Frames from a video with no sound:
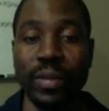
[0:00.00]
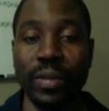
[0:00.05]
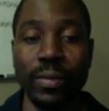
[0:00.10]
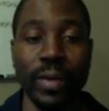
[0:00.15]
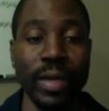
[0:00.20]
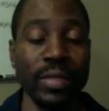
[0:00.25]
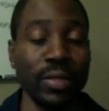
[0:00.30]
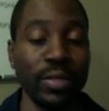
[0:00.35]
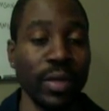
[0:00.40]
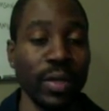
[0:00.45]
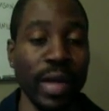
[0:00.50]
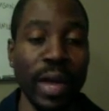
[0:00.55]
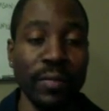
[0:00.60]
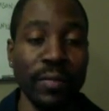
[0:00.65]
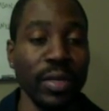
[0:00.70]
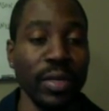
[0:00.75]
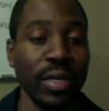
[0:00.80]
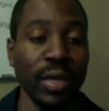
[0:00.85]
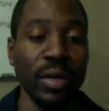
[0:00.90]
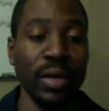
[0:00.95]
Right, so you have
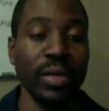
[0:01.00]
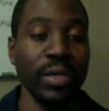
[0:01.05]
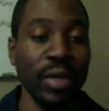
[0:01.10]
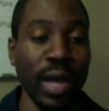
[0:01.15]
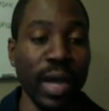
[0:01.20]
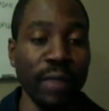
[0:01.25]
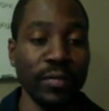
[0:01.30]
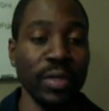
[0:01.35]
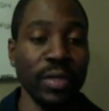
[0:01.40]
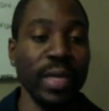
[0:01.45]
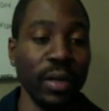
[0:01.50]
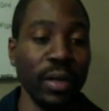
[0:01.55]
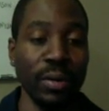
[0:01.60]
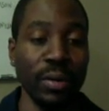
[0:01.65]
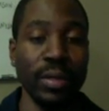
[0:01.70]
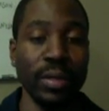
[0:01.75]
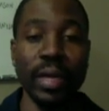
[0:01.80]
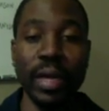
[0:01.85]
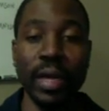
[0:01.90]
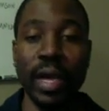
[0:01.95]
to get
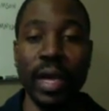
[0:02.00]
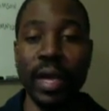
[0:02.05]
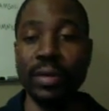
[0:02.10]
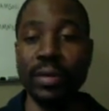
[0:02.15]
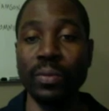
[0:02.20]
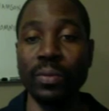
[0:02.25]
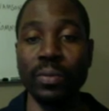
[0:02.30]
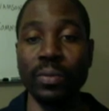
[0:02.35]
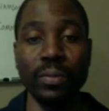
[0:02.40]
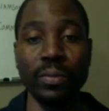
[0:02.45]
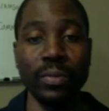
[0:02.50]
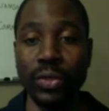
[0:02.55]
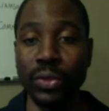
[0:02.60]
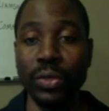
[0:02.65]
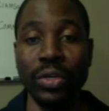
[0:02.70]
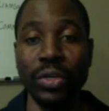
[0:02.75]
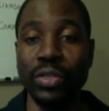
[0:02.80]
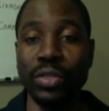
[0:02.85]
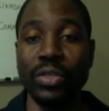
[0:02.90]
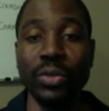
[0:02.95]
out there and
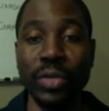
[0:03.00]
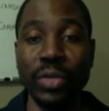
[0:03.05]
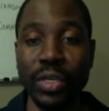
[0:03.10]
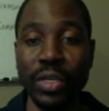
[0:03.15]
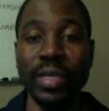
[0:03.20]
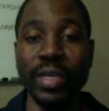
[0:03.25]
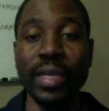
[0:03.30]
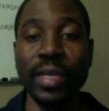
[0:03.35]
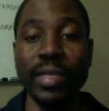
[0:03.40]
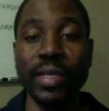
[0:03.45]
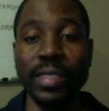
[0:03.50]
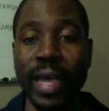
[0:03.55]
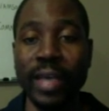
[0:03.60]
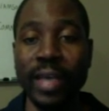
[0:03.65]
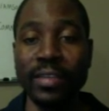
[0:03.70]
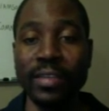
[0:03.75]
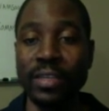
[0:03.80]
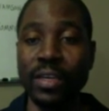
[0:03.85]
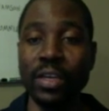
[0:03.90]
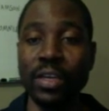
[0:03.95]
do your daily
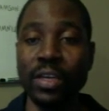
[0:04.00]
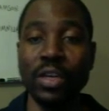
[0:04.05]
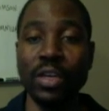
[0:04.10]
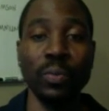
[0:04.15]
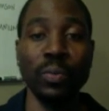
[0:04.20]
tasks,